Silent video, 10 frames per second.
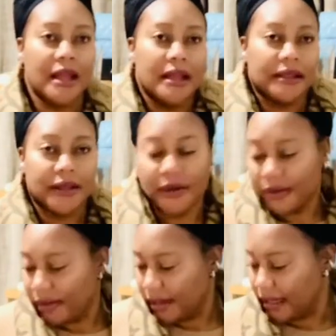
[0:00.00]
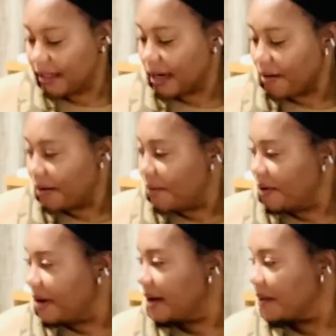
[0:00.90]
So let's carry
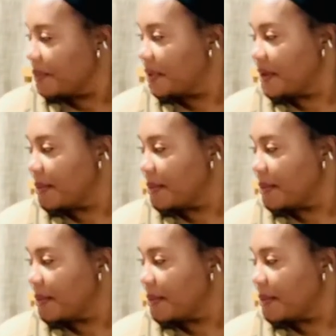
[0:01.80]
on with the